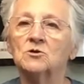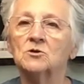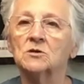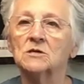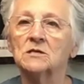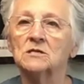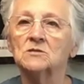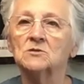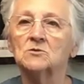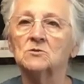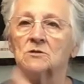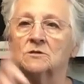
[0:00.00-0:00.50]
You
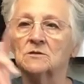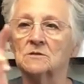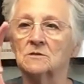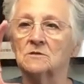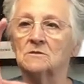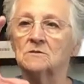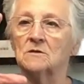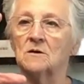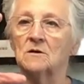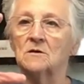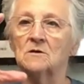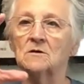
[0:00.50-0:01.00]
can do it in
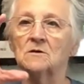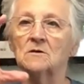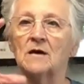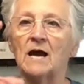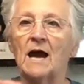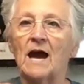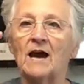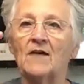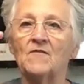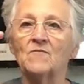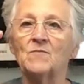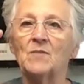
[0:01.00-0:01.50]
a, a
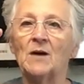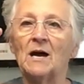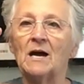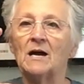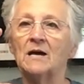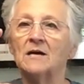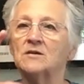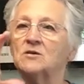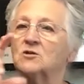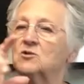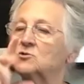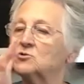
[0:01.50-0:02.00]
half
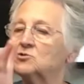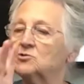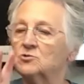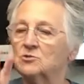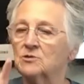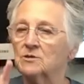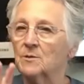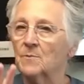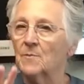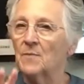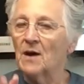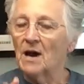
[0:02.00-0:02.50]
pint. You can do it
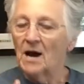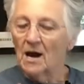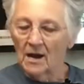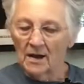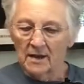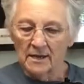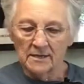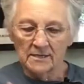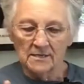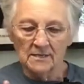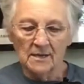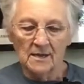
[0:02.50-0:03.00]
in a
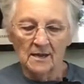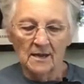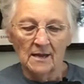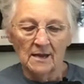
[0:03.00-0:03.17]
pint.